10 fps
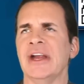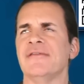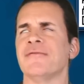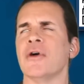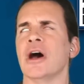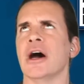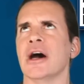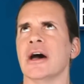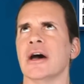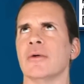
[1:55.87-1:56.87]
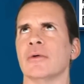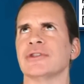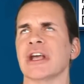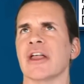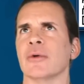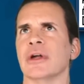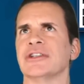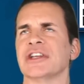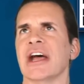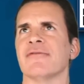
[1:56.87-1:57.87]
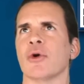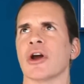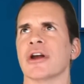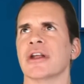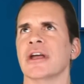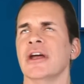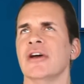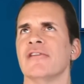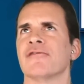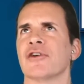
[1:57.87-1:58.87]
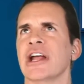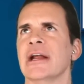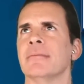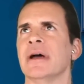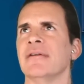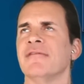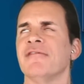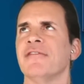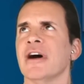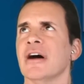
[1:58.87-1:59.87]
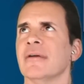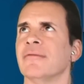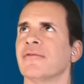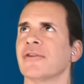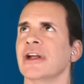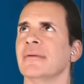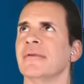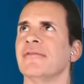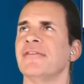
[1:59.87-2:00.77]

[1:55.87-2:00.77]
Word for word: and uh, what was the other one? It's an F word. Freedom and uh, freedom,